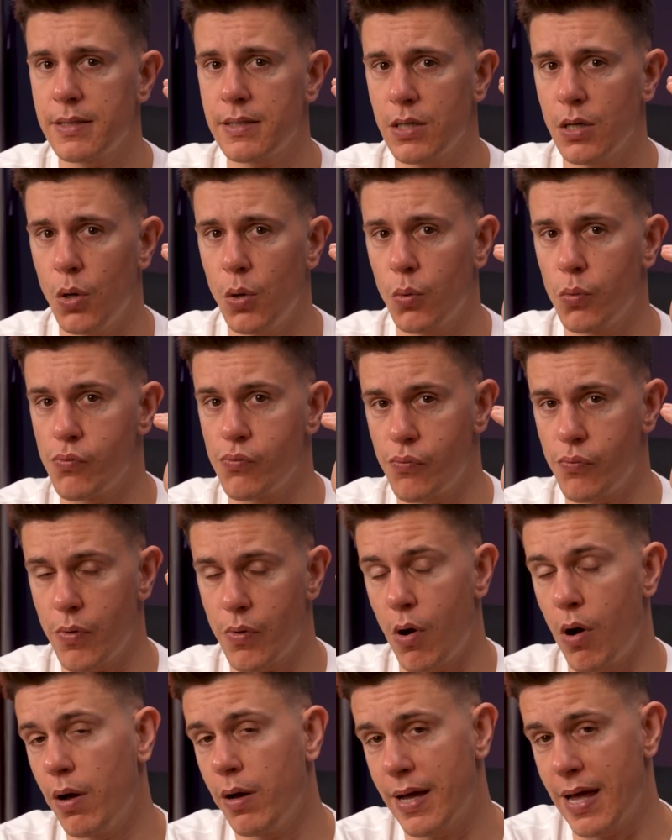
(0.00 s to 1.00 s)
So
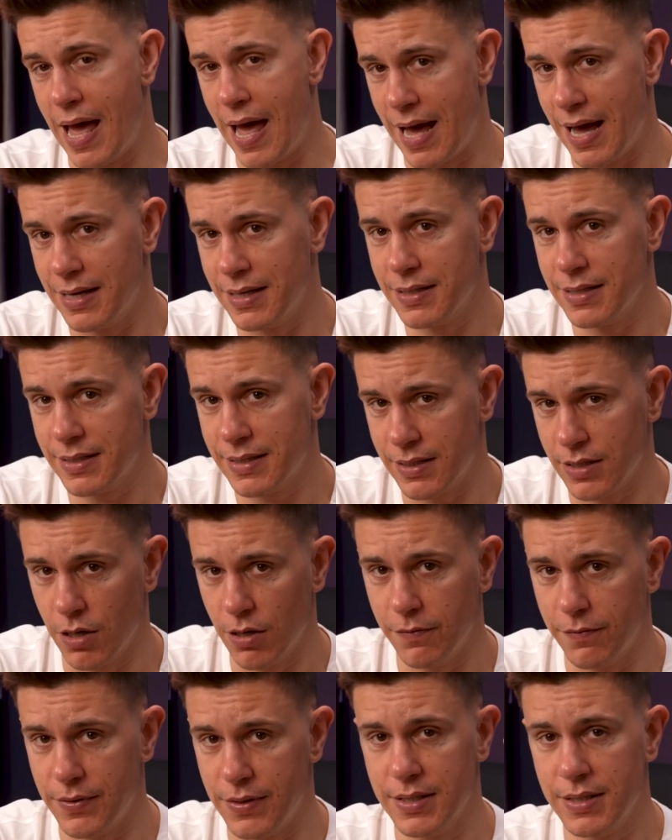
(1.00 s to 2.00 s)
as
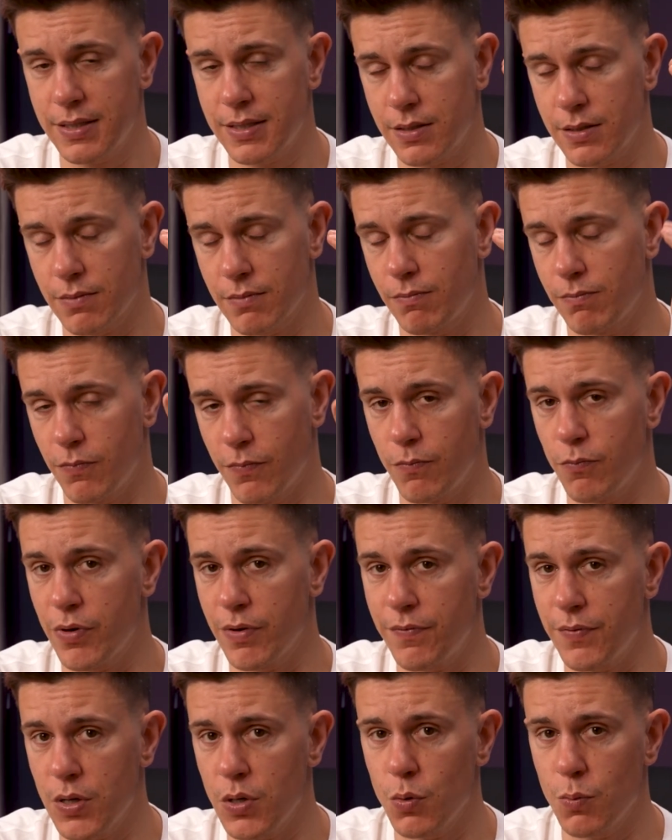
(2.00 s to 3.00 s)
of this
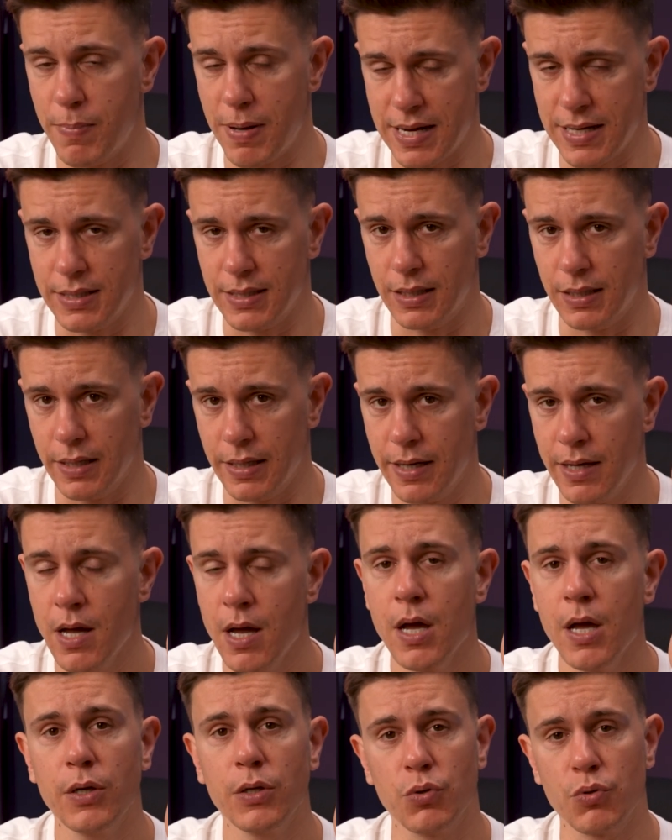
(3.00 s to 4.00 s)
review, basically,
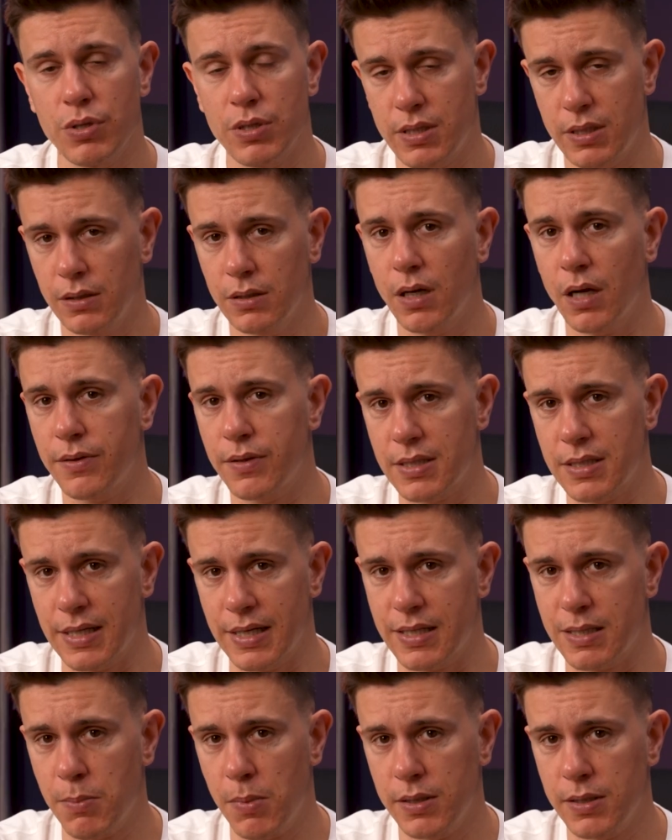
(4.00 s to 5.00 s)
you still got the
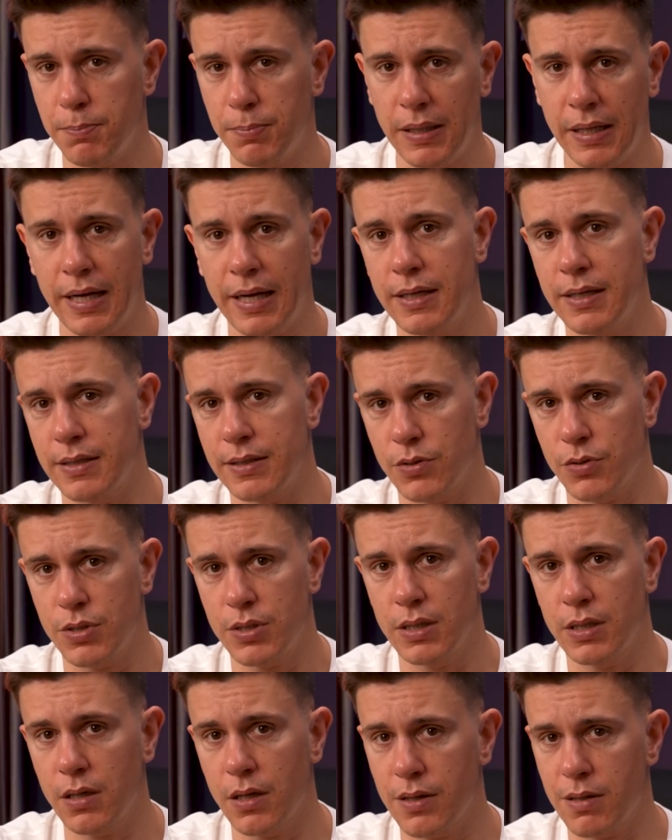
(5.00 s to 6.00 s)
6-month plan and you
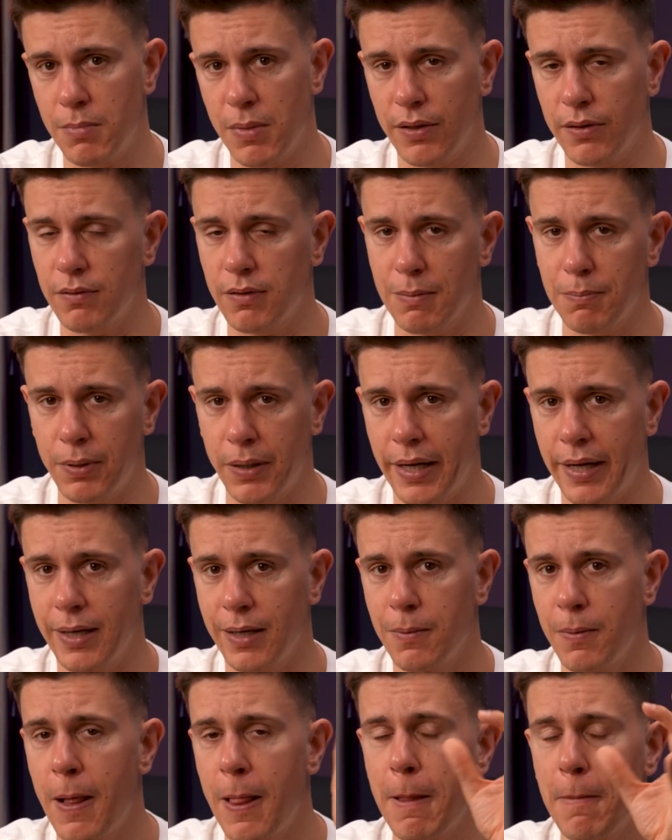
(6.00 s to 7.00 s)
still got the monthly
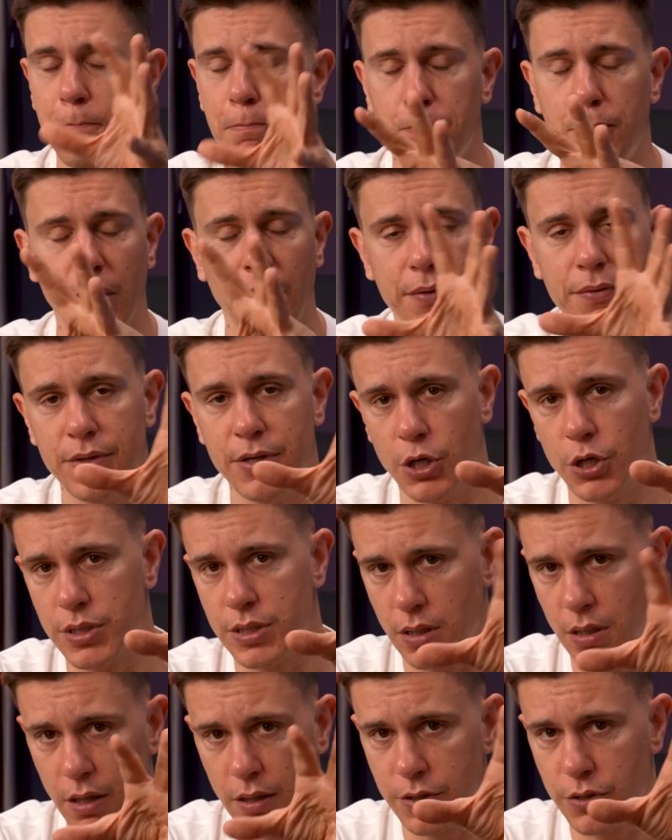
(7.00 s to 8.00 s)
plan, but there is
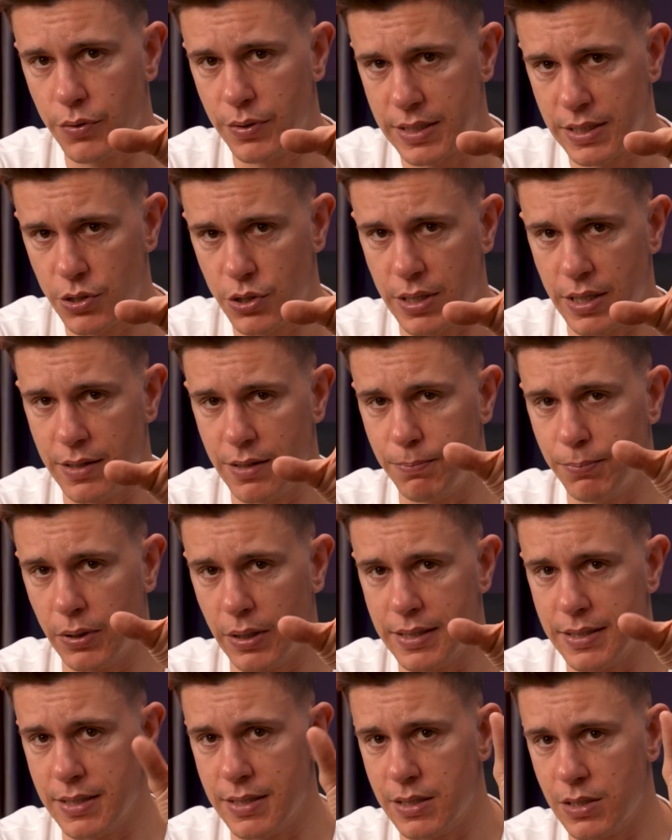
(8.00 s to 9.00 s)
a lot of transition in the
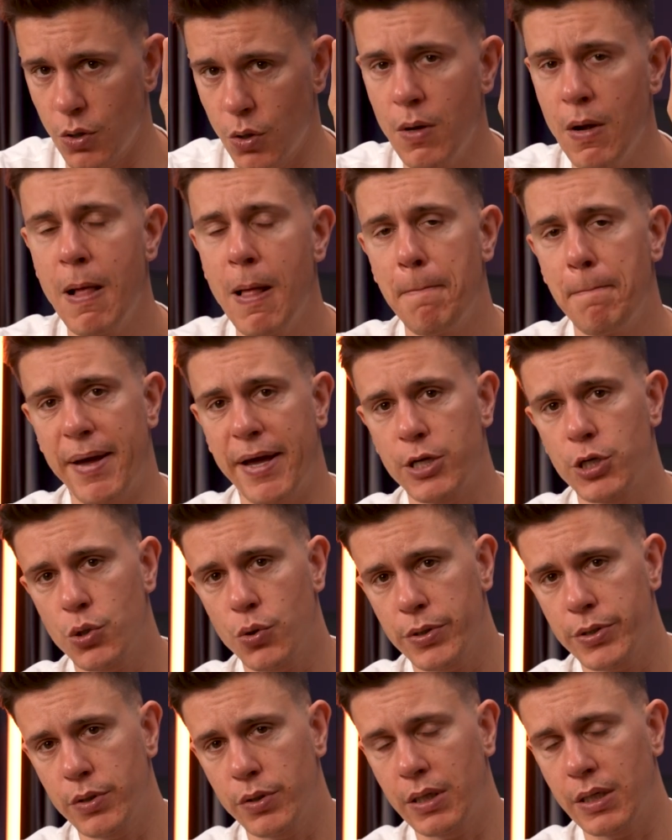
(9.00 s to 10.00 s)
prices. So make
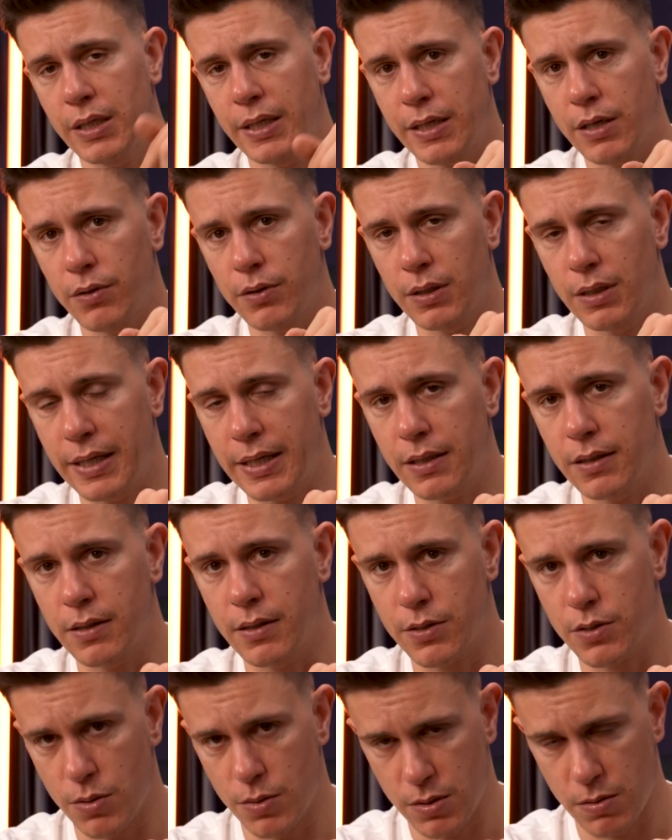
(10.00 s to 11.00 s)
sure to click on the link in the
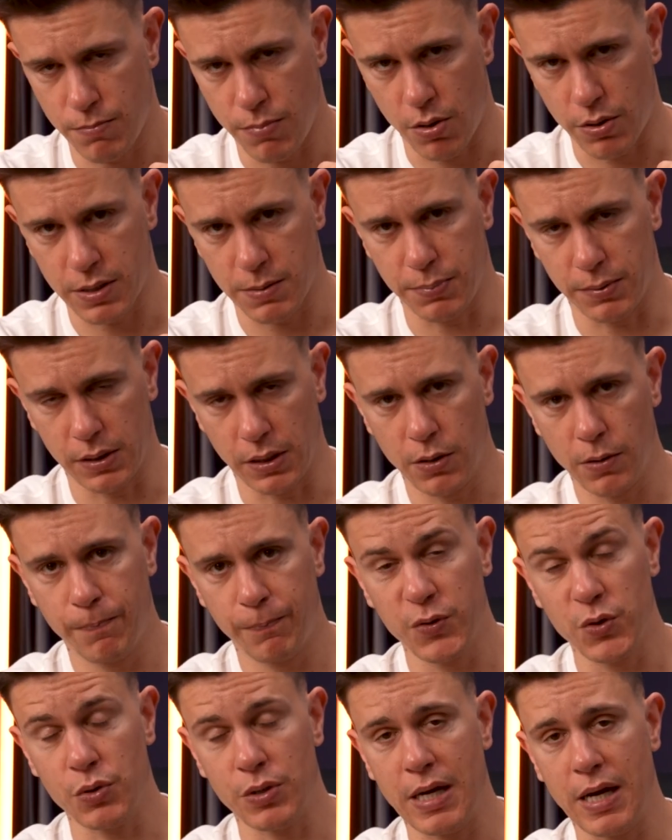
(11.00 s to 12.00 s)
description box
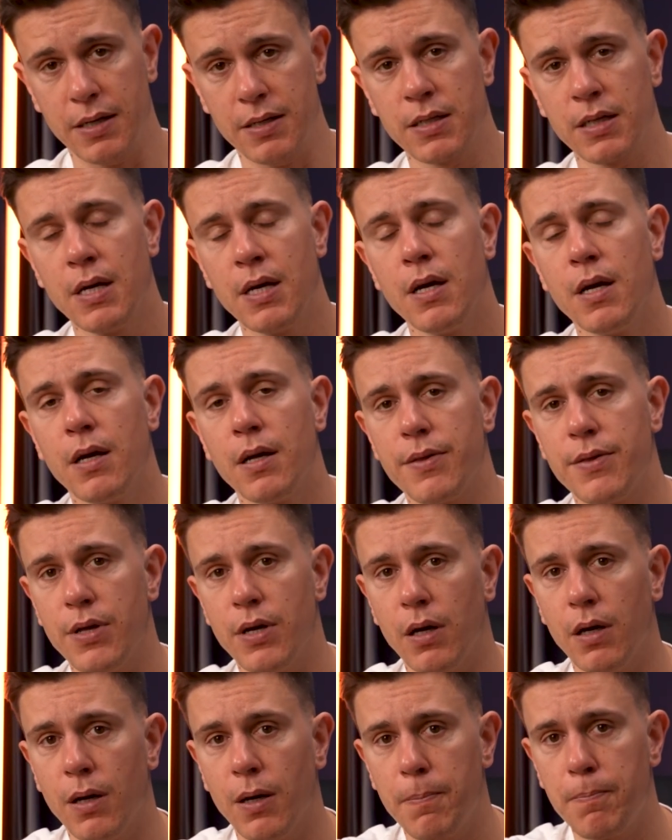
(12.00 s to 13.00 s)
below to get
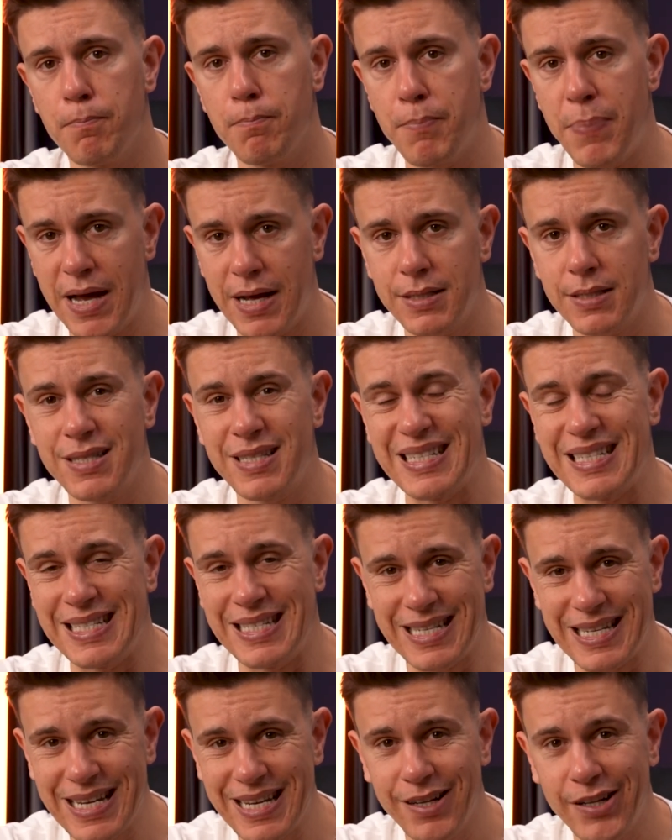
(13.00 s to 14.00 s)
the
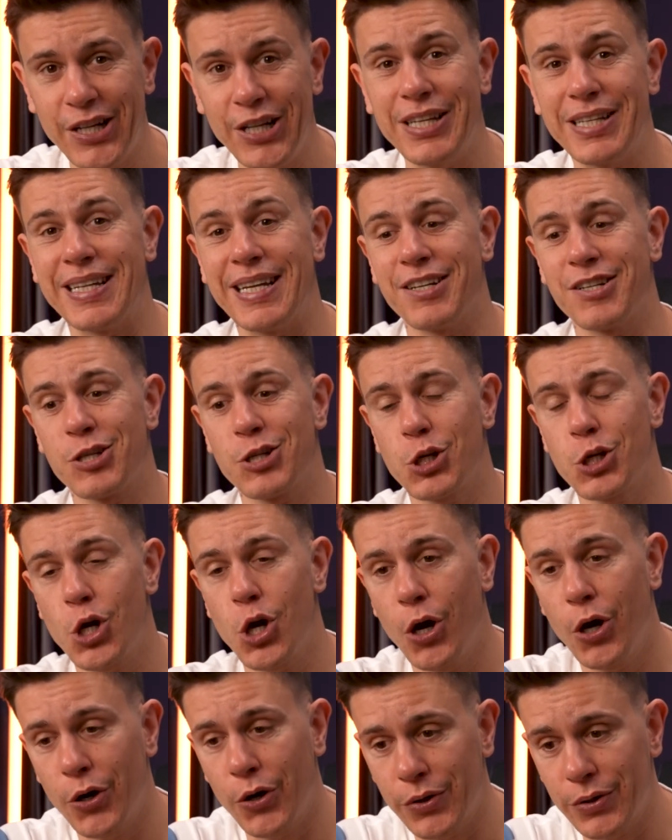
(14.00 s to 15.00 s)
best deal that is
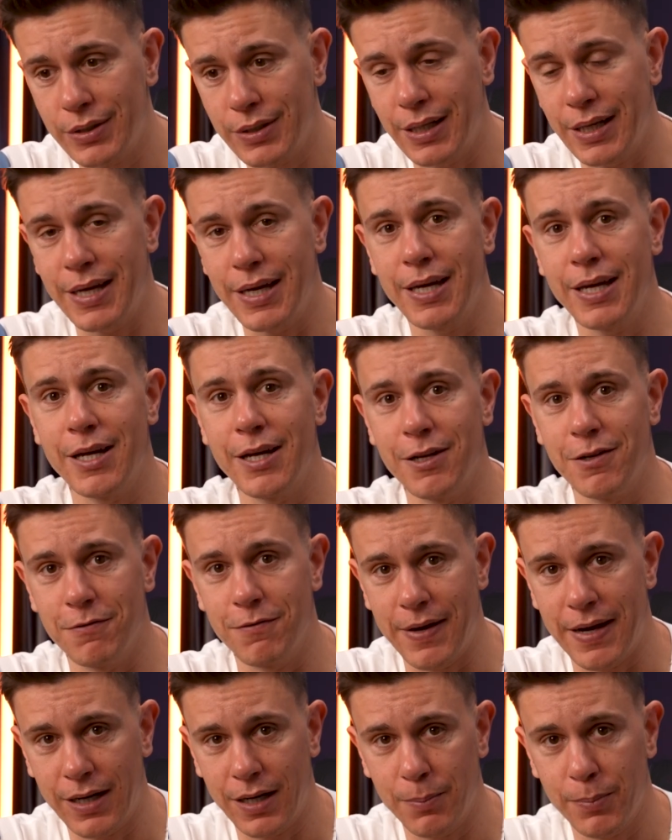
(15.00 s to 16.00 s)
currently
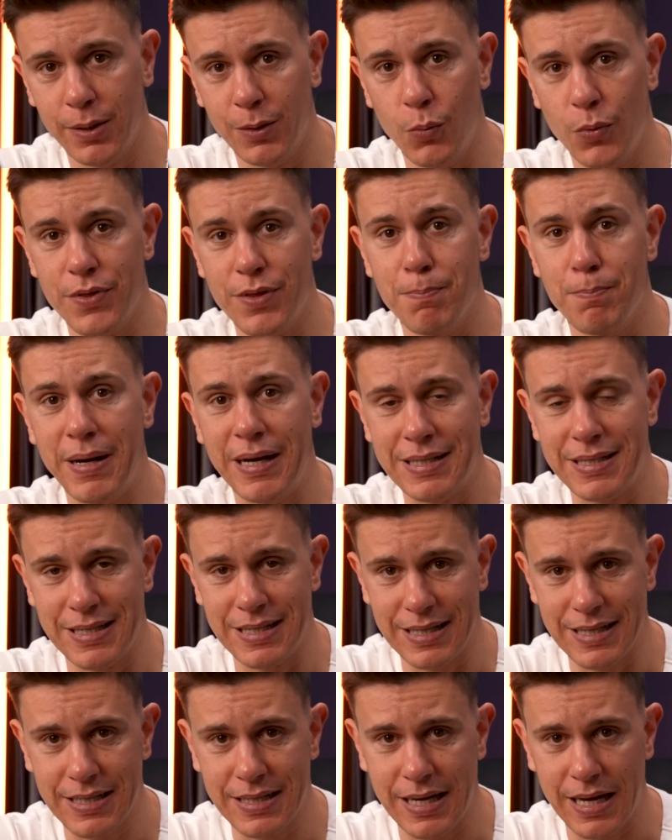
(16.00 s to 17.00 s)
available with the best
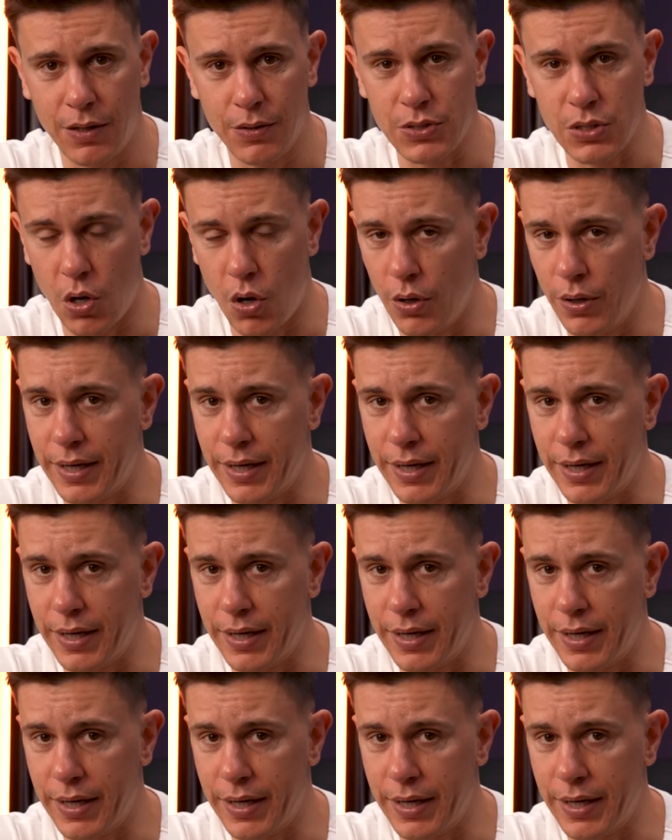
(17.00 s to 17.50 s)
discounts on